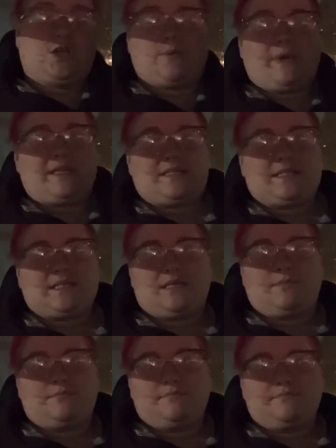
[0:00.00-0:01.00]
go back to
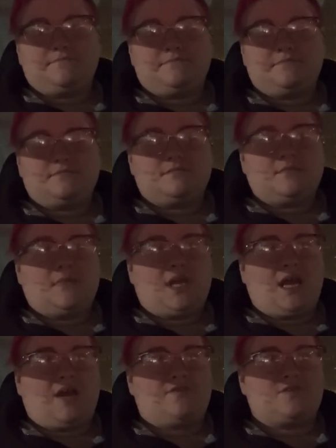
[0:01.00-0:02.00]
sleep
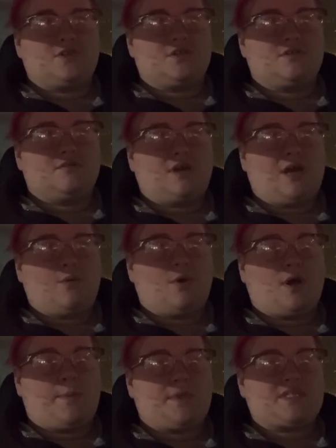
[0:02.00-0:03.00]
after I woke
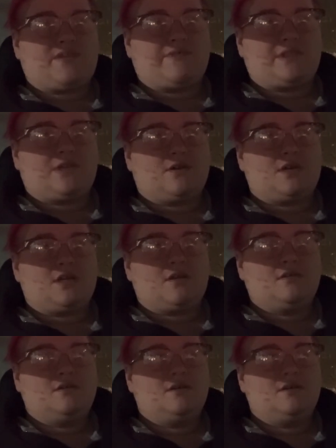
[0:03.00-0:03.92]
up at 7.30.